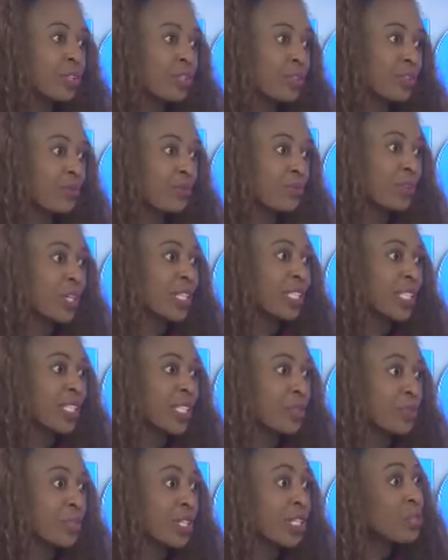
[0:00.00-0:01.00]
and your friends
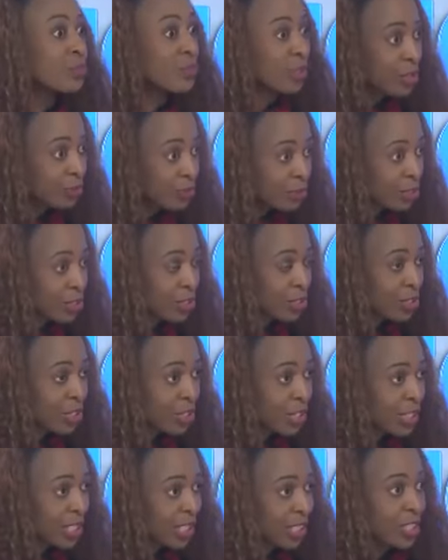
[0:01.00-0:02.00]
experienced when you first
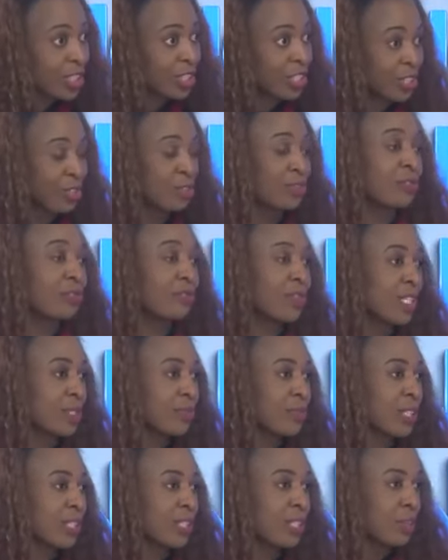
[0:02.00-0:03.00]
started your
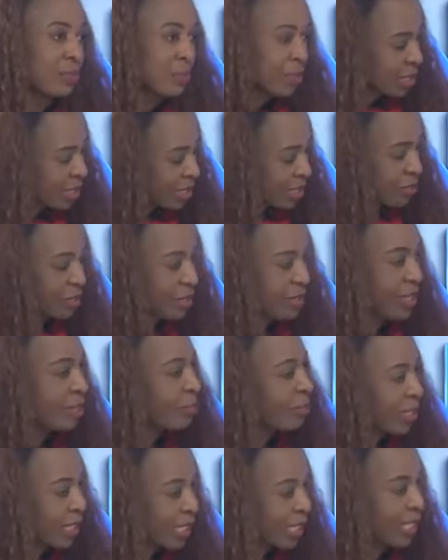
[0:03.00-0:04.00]
investment club, because some of them
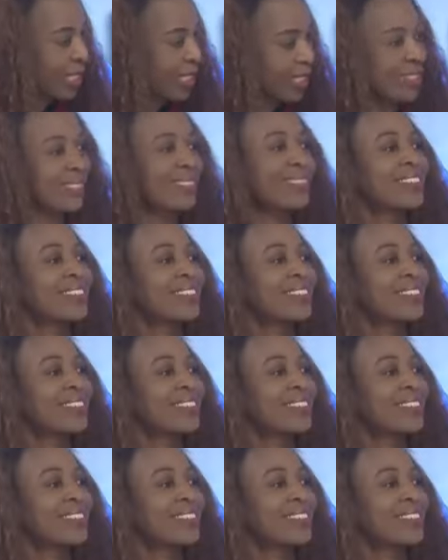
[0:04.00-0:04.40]
are in here.